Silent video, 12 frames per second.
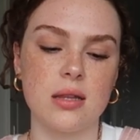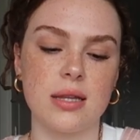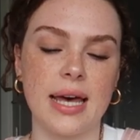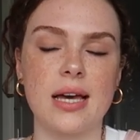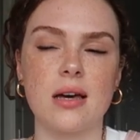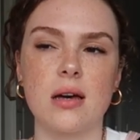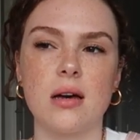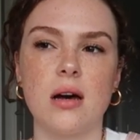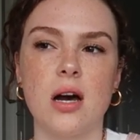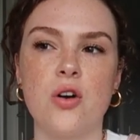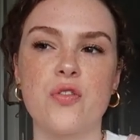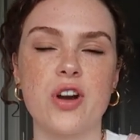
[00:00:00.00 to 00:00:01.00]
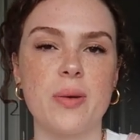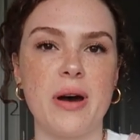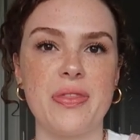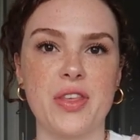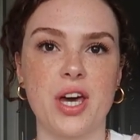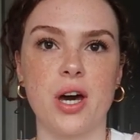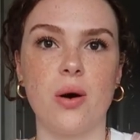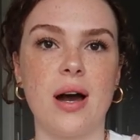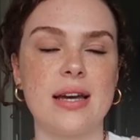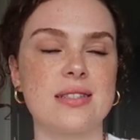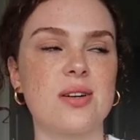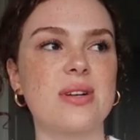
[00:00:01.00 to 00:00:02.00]
like over a month ago.
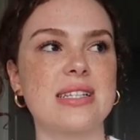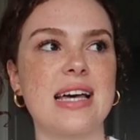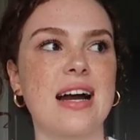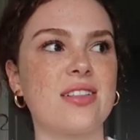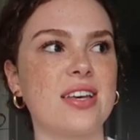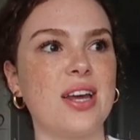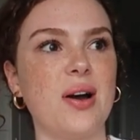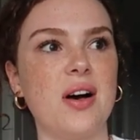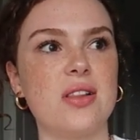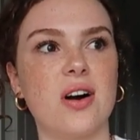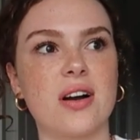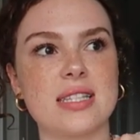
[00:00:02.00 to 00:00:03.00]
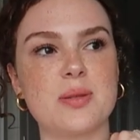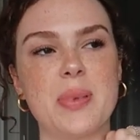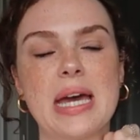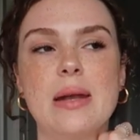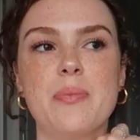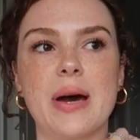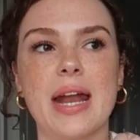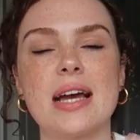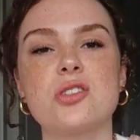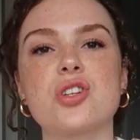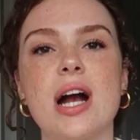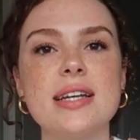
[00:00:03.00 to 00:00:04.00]
I don't exactly know how long it's been, but
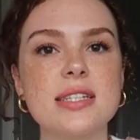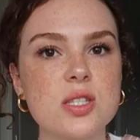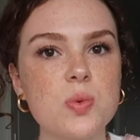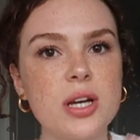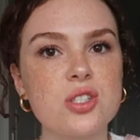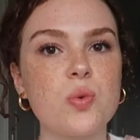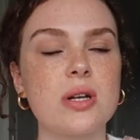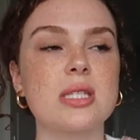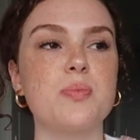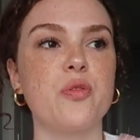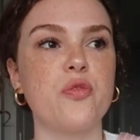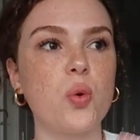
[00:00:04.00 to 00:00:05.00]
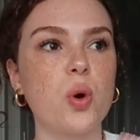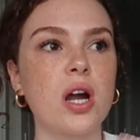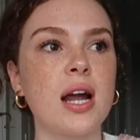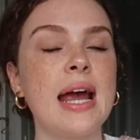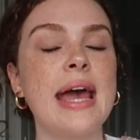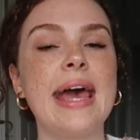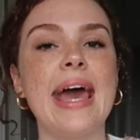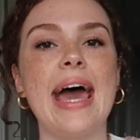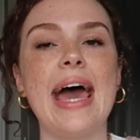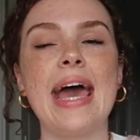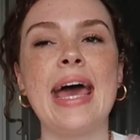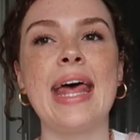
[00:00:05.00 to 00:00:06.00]
I tried to switch once before,
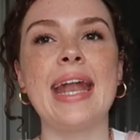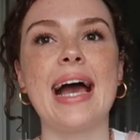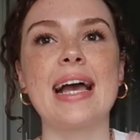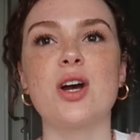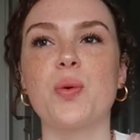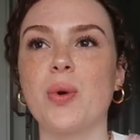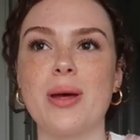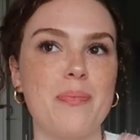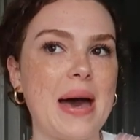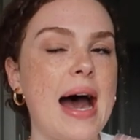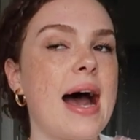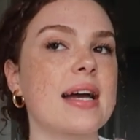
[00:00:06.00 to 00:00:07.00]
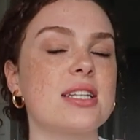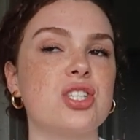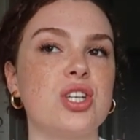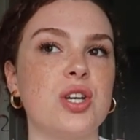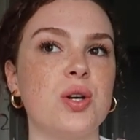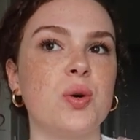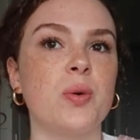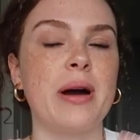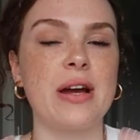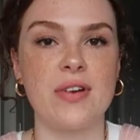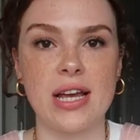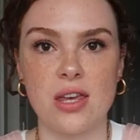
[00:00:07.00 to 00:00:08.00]
and I went back to
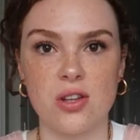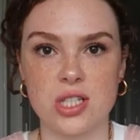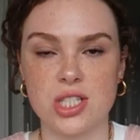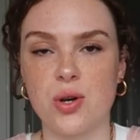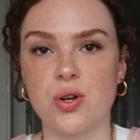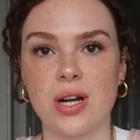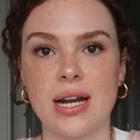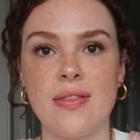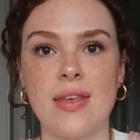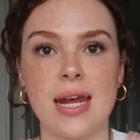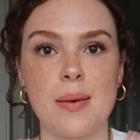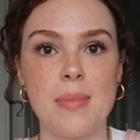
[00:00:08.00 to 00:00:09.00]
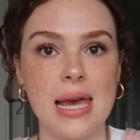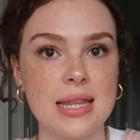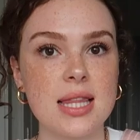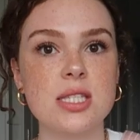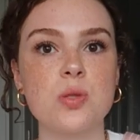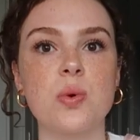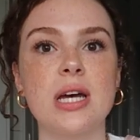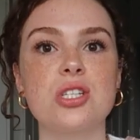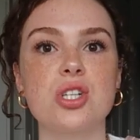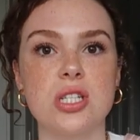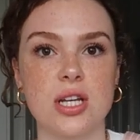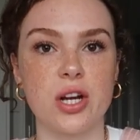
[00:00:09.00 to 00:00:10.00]
my regular deodorant, and then I made the
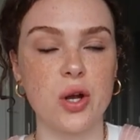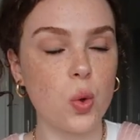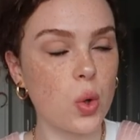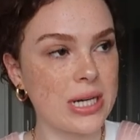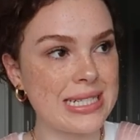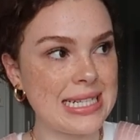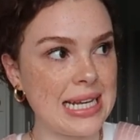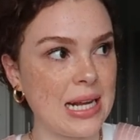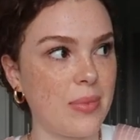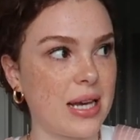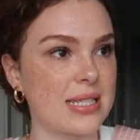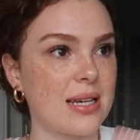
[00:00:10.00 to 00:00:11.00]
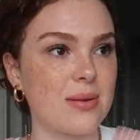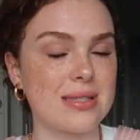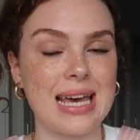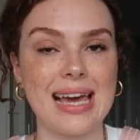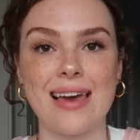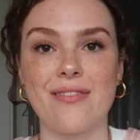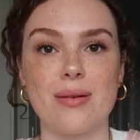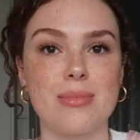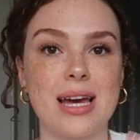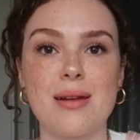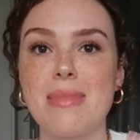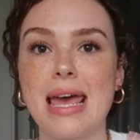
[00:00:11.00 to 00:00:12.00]
switch during quarantine because I was like, if I'm
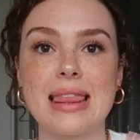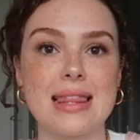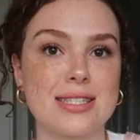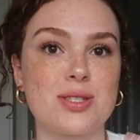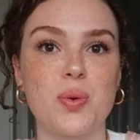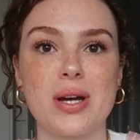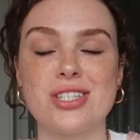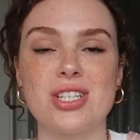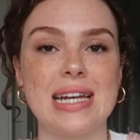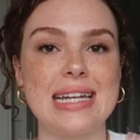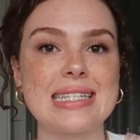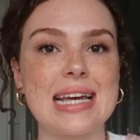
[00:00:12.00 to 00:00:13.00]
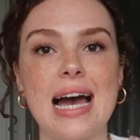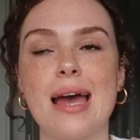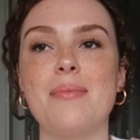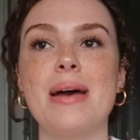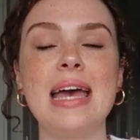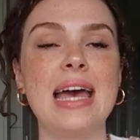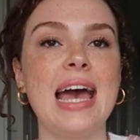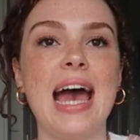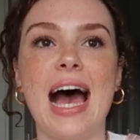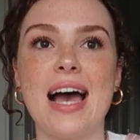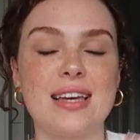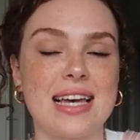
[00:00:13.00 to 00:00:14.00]
gonna make the switch anytime,
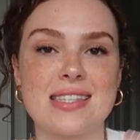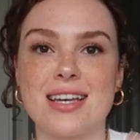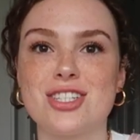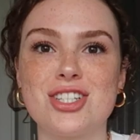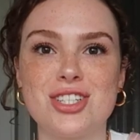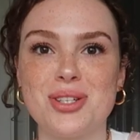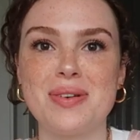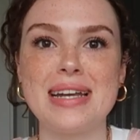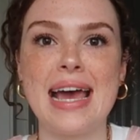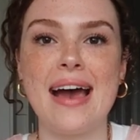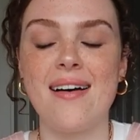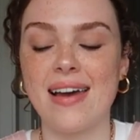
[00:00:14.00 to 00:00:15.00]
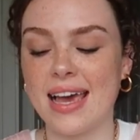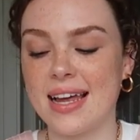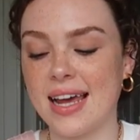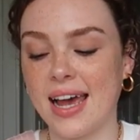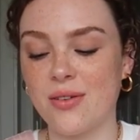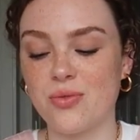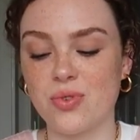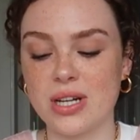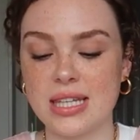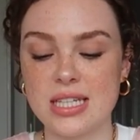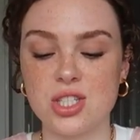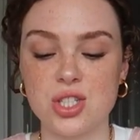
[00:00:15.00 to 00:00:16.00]
I guess I should do it now. And I
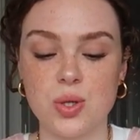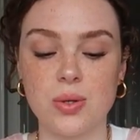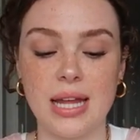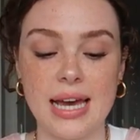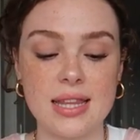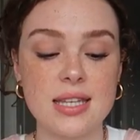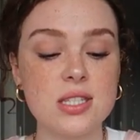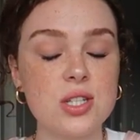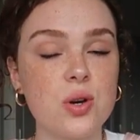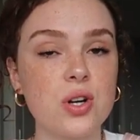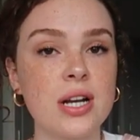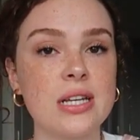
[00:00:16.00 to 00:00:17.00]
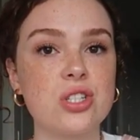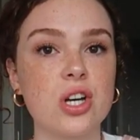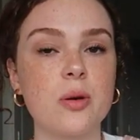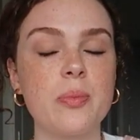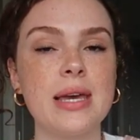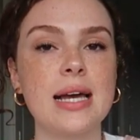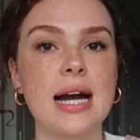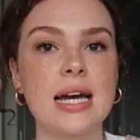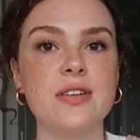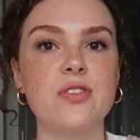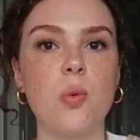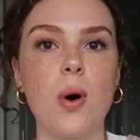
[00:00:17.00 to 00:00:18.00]
really do like this deodorant. It took me
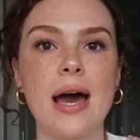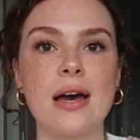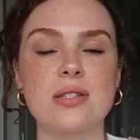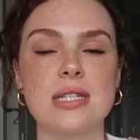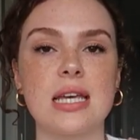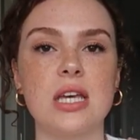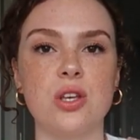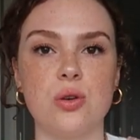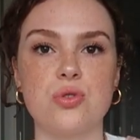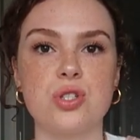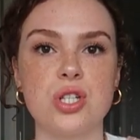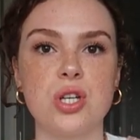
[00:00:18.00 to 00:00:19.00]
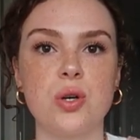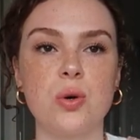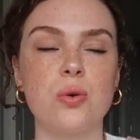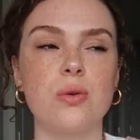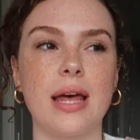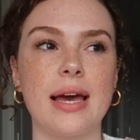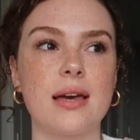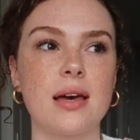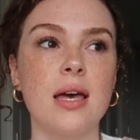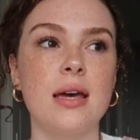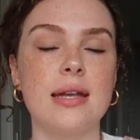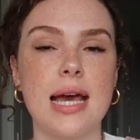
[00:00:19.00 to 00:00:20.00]
kind of a while to get used to like
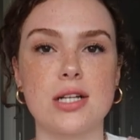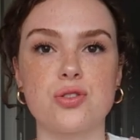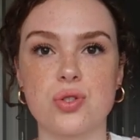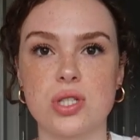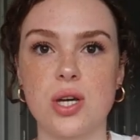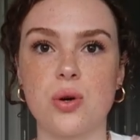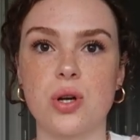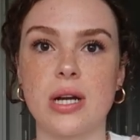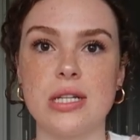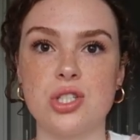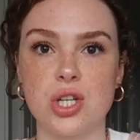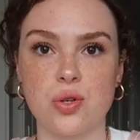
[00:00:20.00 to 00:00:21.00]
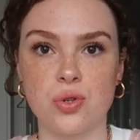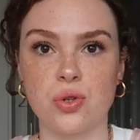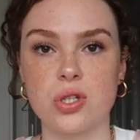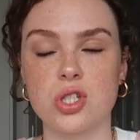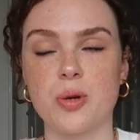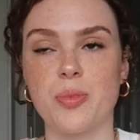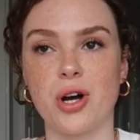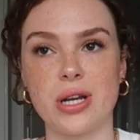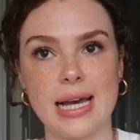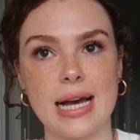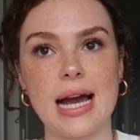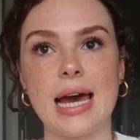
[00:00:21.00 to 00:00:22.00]
natural deodorant in general because your
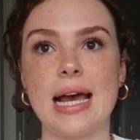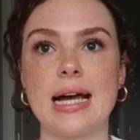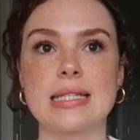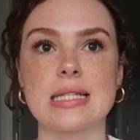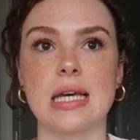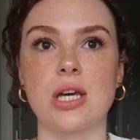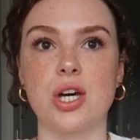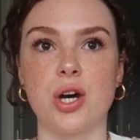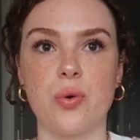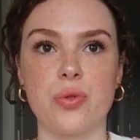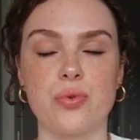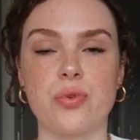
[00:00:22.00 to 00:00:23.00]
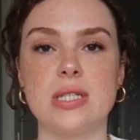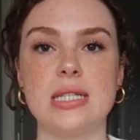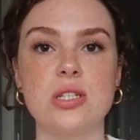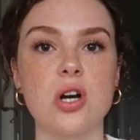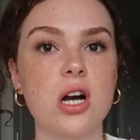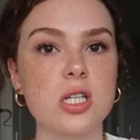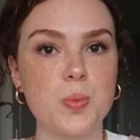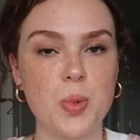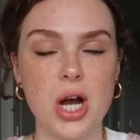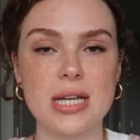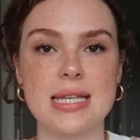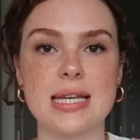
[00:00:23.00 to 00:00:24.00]
body kind of has to like go through the detox
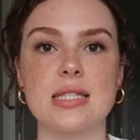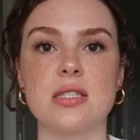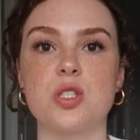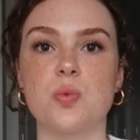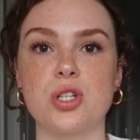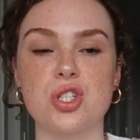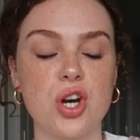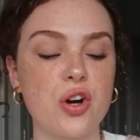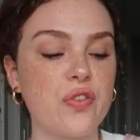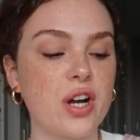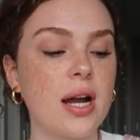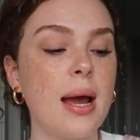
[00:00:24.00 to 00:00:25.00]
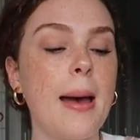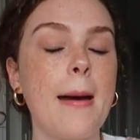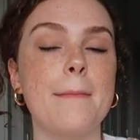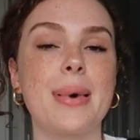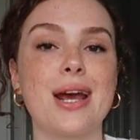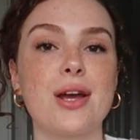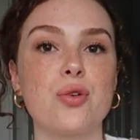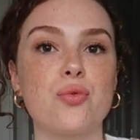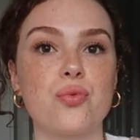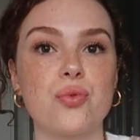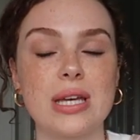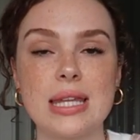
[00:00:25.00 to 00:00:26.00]
process and switch over. But I
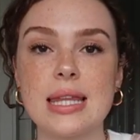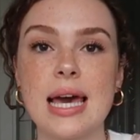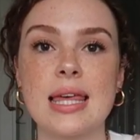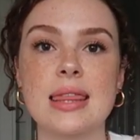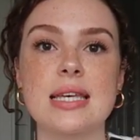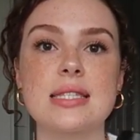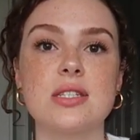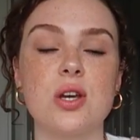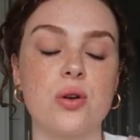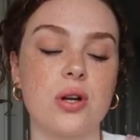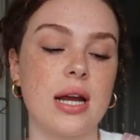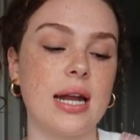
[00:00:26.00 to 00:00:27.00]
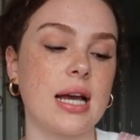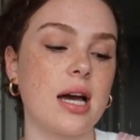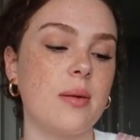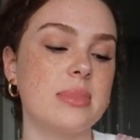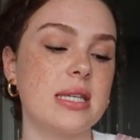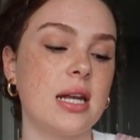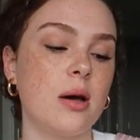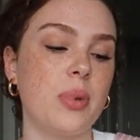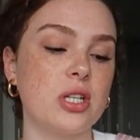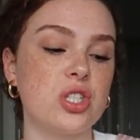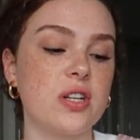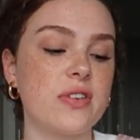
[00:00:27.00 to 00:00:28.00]
really like this deodorant. It comes in a
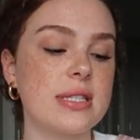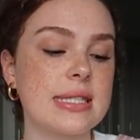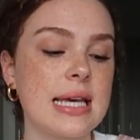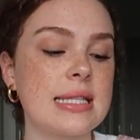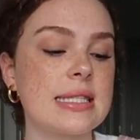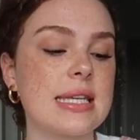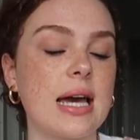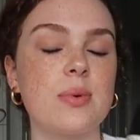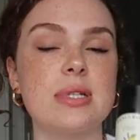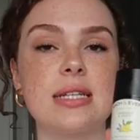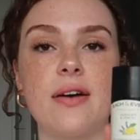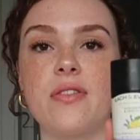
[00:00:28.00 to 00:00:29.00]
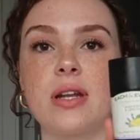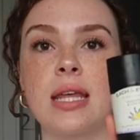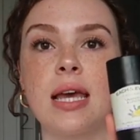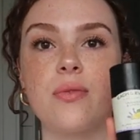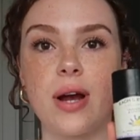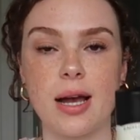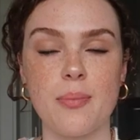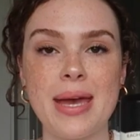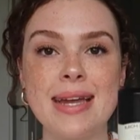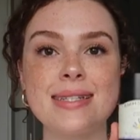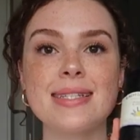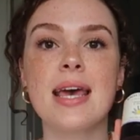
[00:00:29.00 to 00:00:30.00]
bunch of different scents. I would definitely
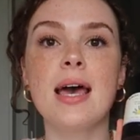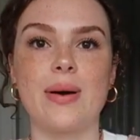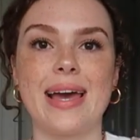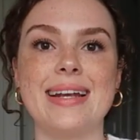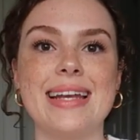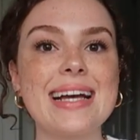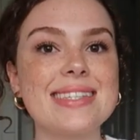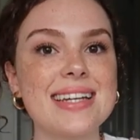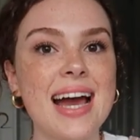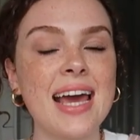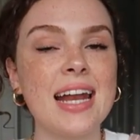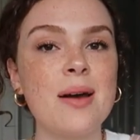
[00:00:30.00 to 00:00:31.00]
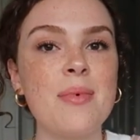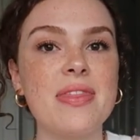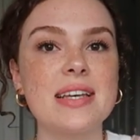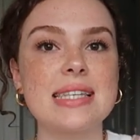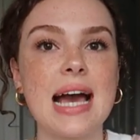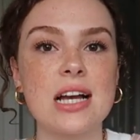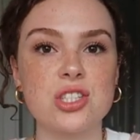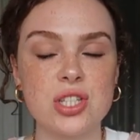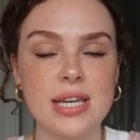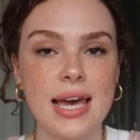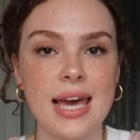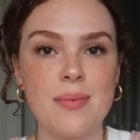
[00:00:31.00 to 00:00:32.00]
recommend. Okay, next item. This
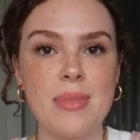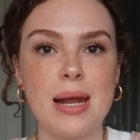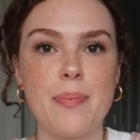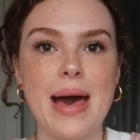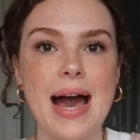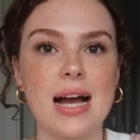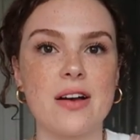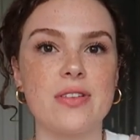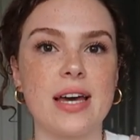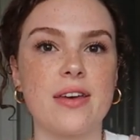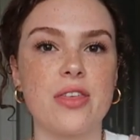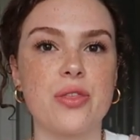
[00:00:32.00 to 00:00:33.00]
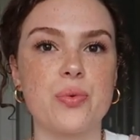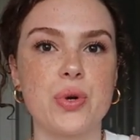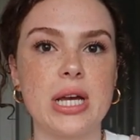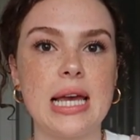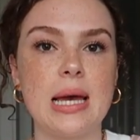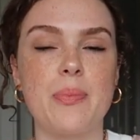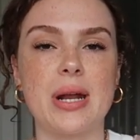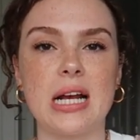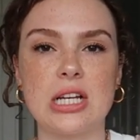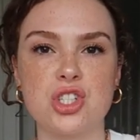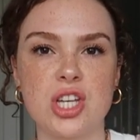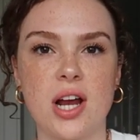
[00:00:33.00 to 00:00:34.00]
actually came in a pack of like three, but
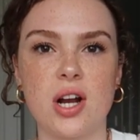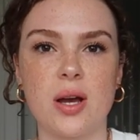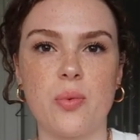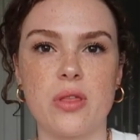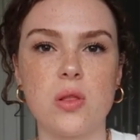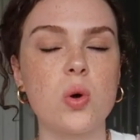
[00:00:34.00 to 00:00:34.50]
I shared it with